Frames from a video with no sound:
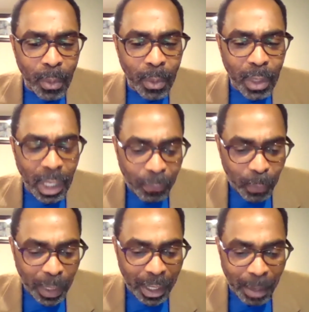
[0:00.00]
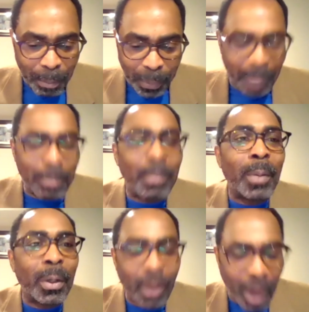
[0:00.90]
If we compare
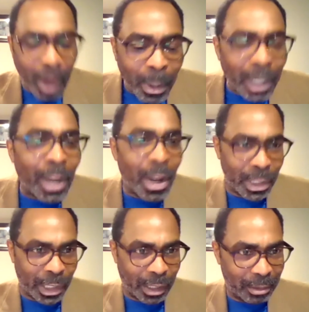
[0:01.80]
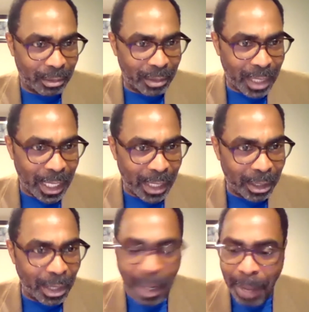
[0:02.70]
common logic, right?
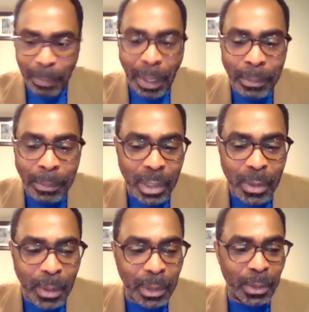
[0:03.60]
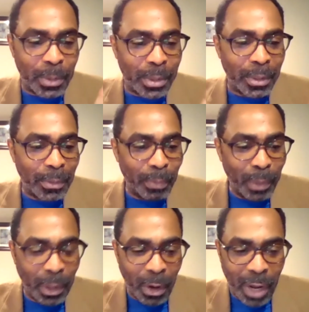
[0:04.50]
I'm just going to use
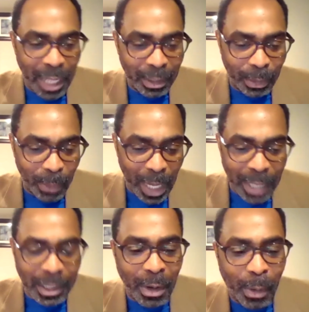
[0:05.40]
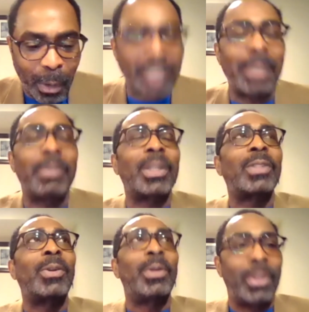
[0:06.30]
to answer your question, I'm just
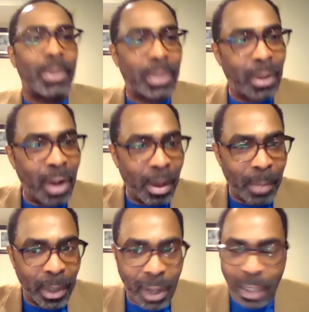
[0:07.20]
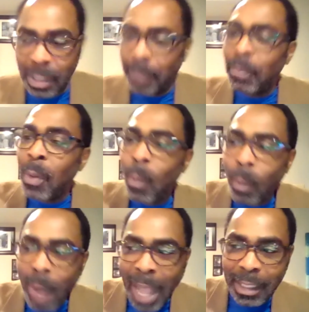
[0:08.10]
going to use common logic.
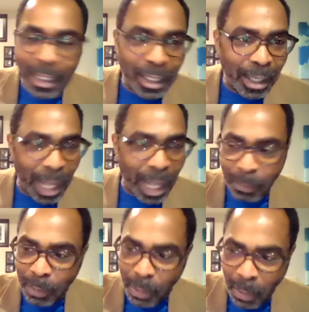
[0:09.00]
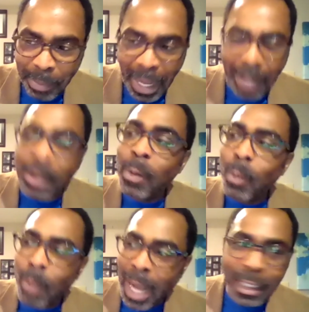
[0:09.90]
And throw it back,
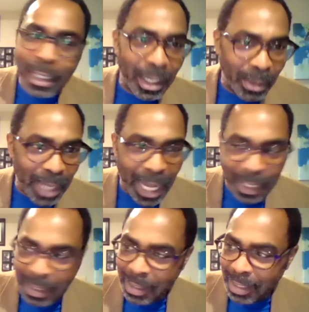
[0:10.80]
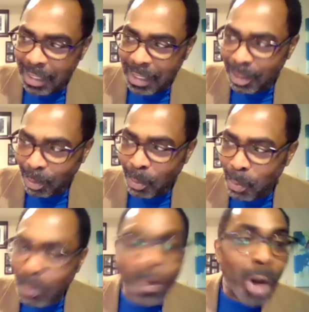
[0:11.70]
what did the United States do
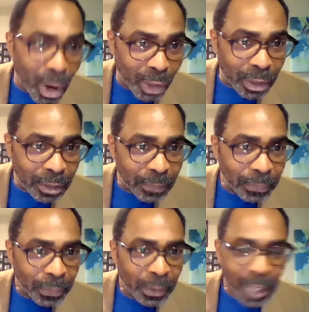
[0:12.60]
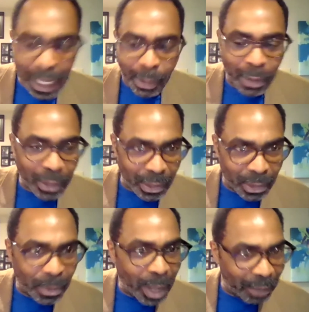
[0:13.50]
wrong that caused us
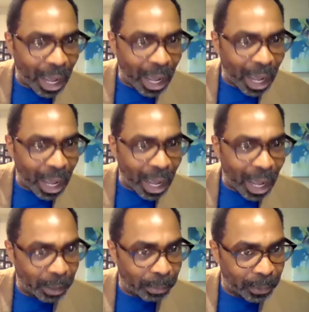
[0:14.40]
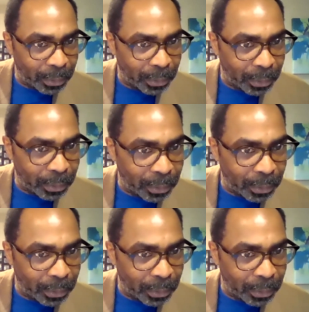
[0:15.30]
to have 500,000 people?